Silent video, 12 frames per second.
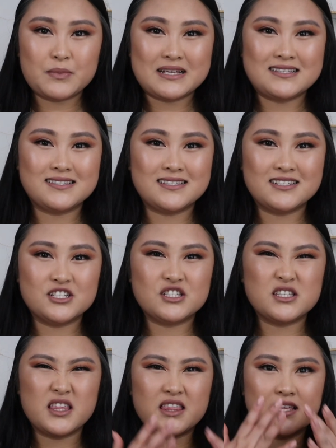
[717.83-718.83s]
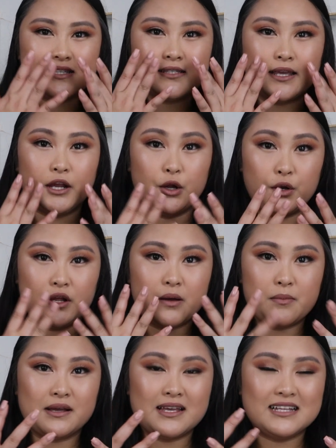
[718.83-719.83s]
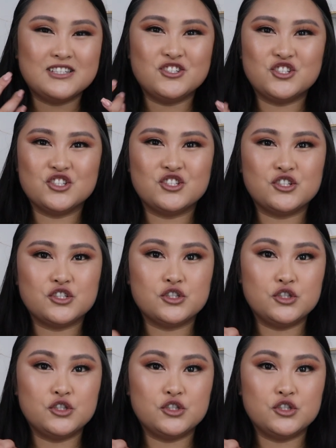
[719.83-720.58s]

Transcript: This area, it's just